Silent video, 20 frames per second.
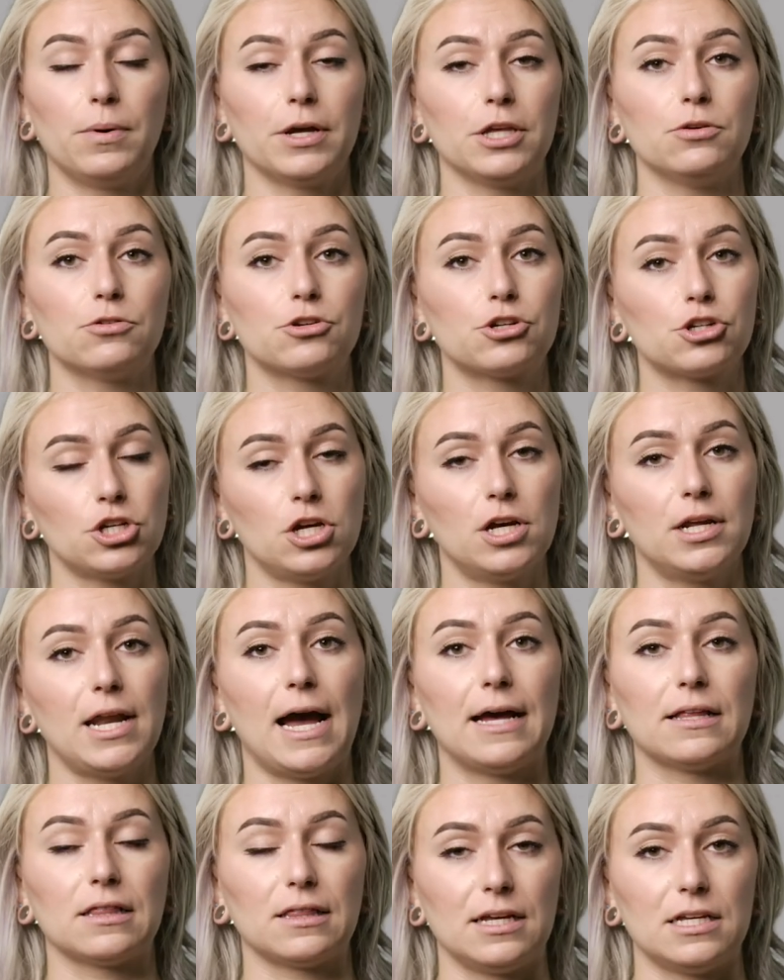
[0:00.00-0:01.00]
but you should
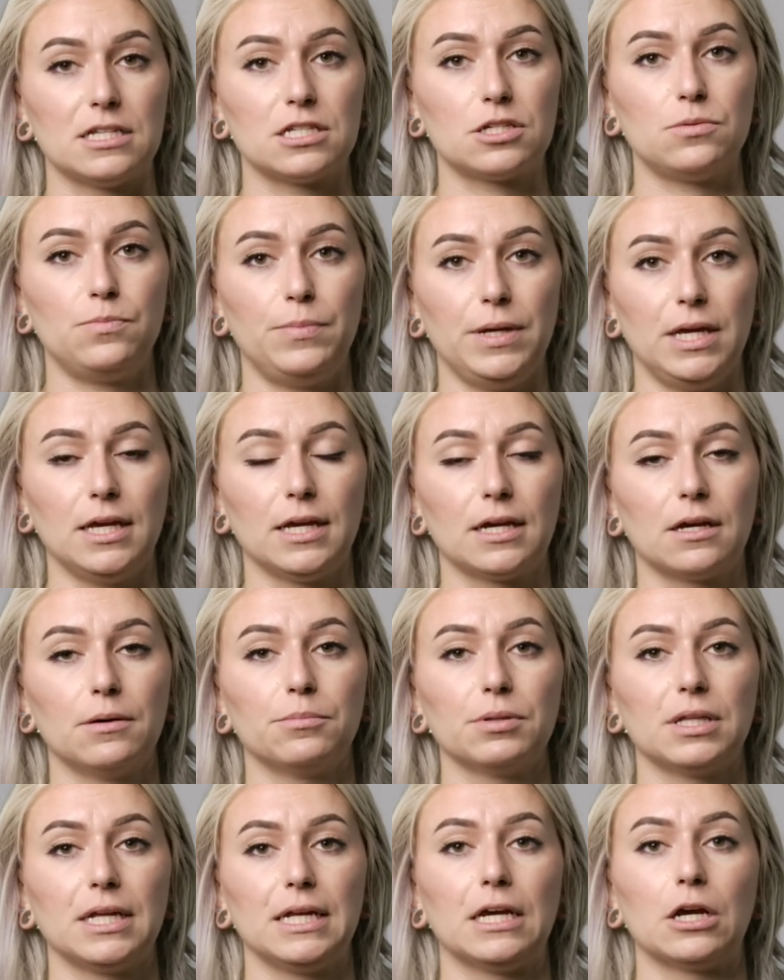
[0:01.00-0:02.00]
at least be
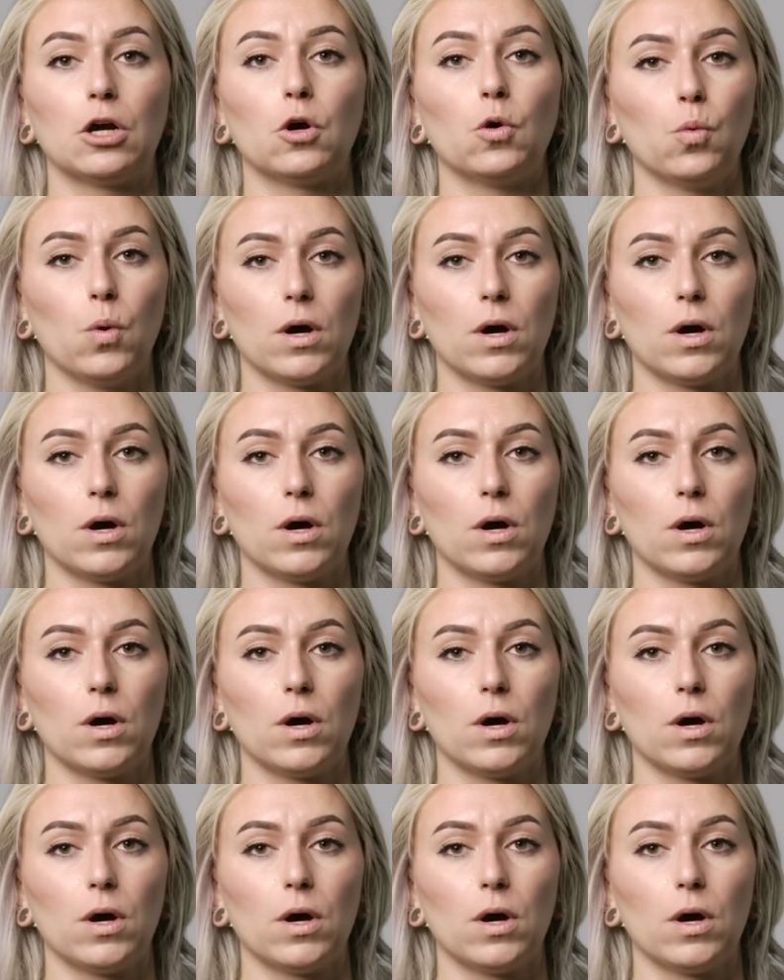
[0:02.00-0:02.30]
completing